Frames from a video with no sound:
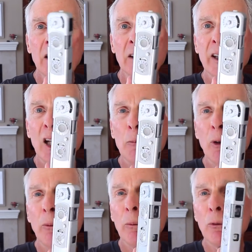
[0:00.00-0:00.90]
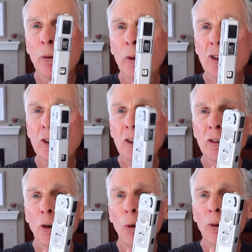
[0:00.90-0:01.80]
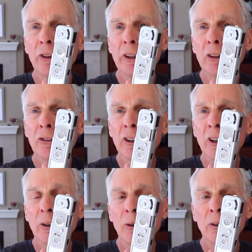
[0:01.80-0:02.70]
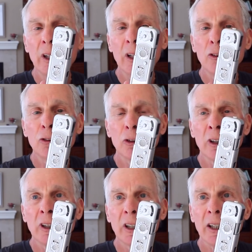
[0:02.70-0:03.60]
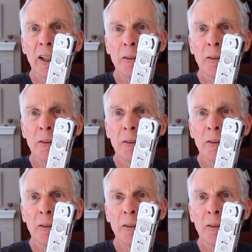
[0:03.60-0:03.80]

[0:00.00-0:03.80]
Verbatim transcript: The camera, when it was originally sold years ago, took uh,